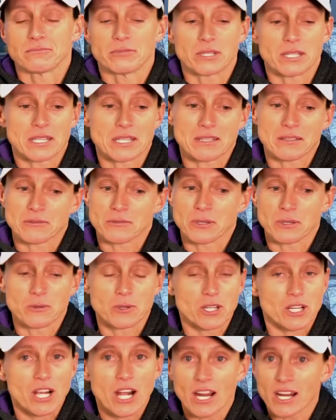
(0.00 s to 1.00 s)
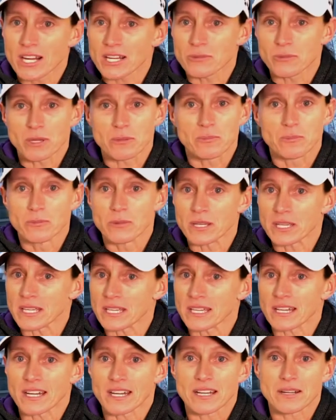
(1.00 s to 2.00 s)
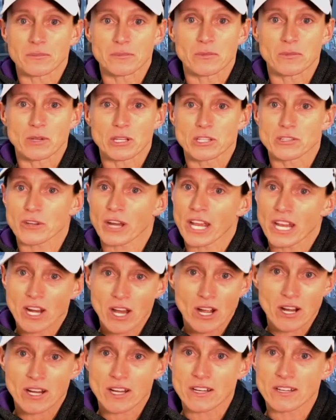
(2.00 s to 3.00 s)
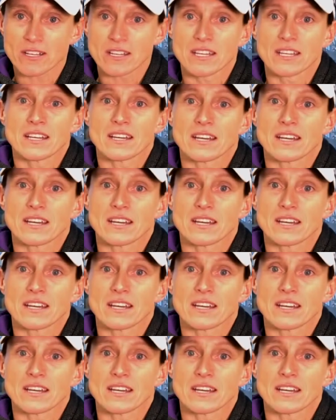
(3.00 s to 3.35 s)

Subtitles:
we work hard, we train hard,